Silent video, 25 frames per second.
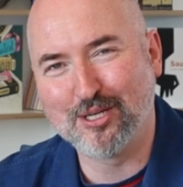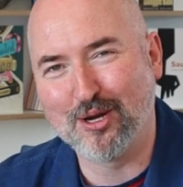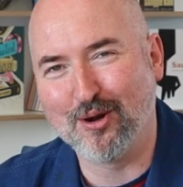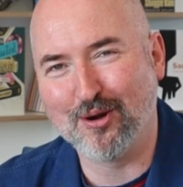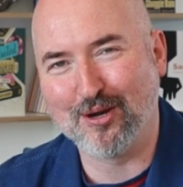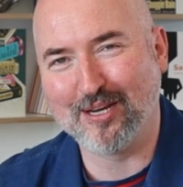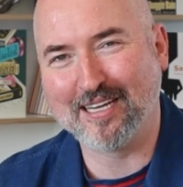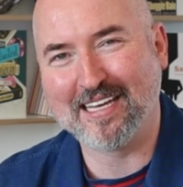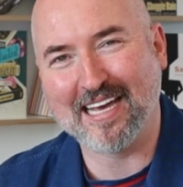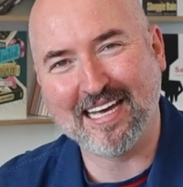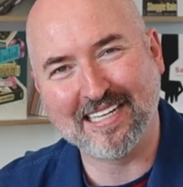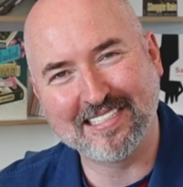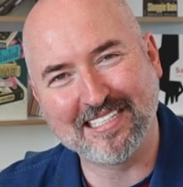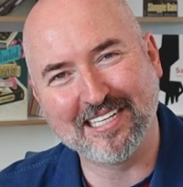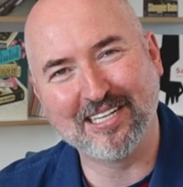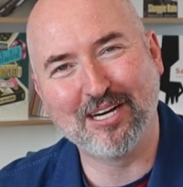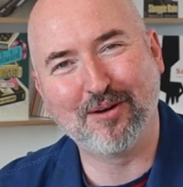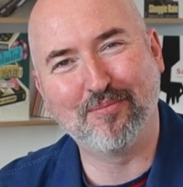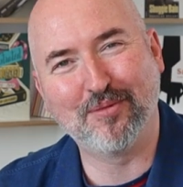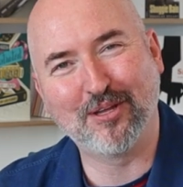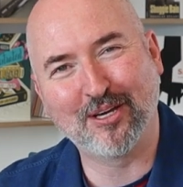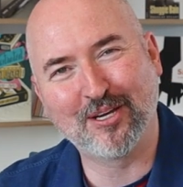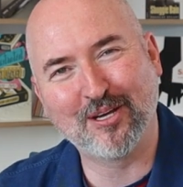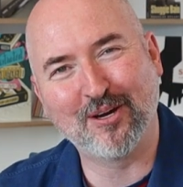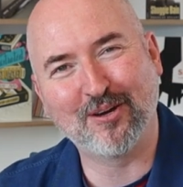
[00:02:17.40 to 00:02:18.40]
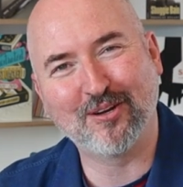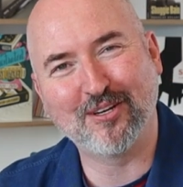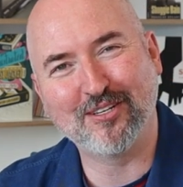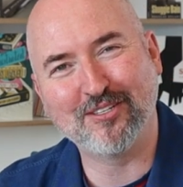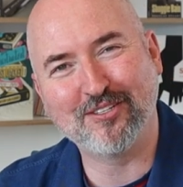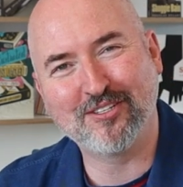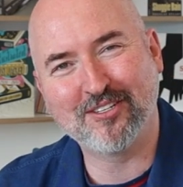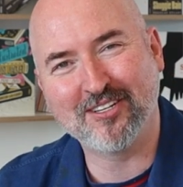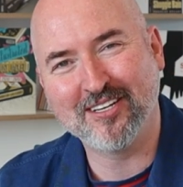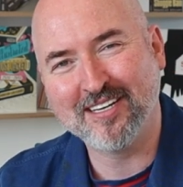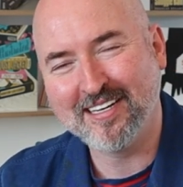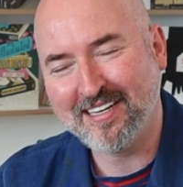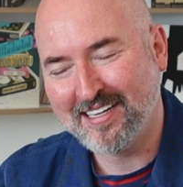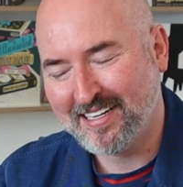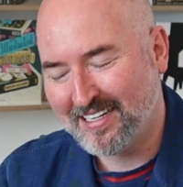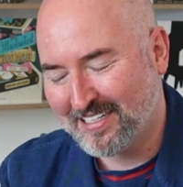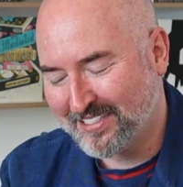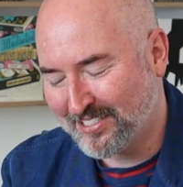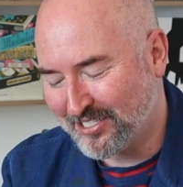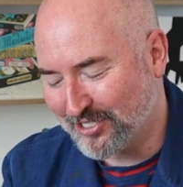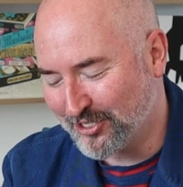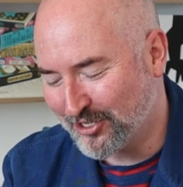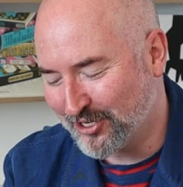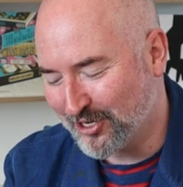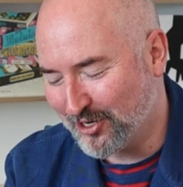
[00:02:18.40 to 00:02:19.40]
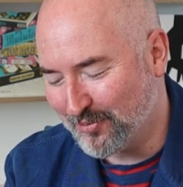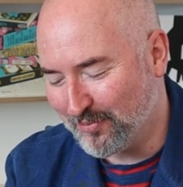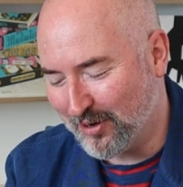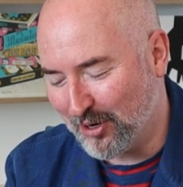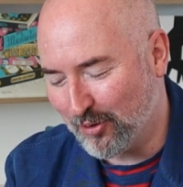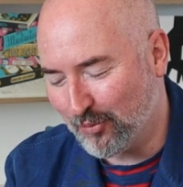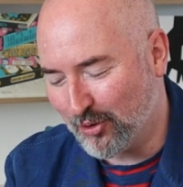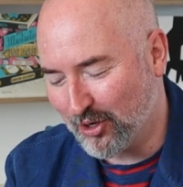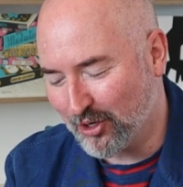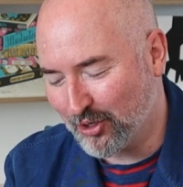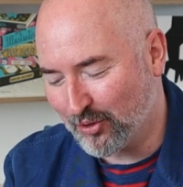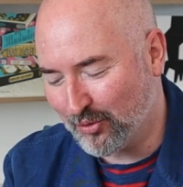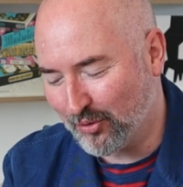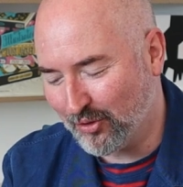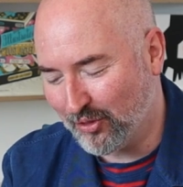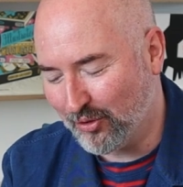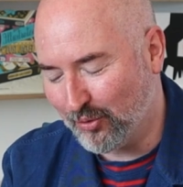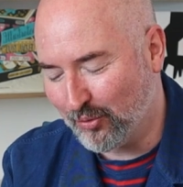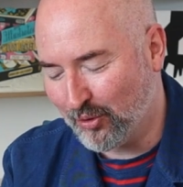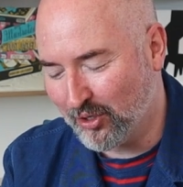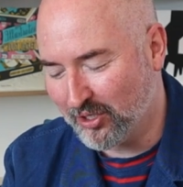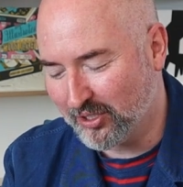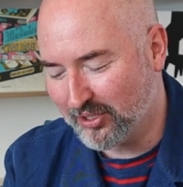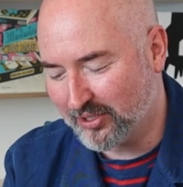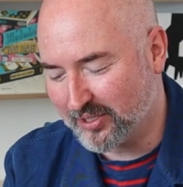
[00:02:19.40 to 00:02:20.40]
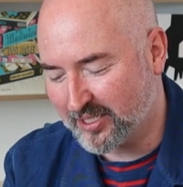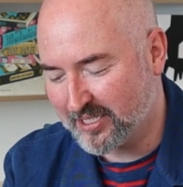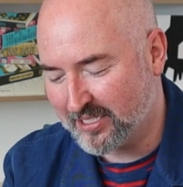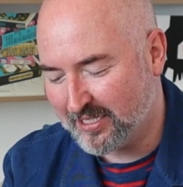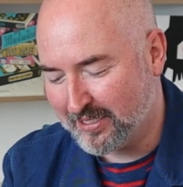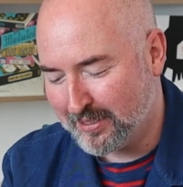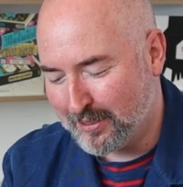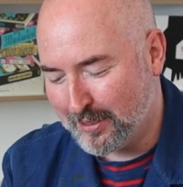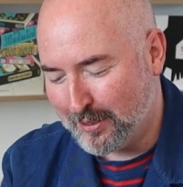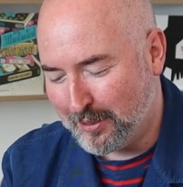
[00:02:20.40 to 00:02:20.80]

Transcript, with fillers: sort of getting up the courage to share my work with the world.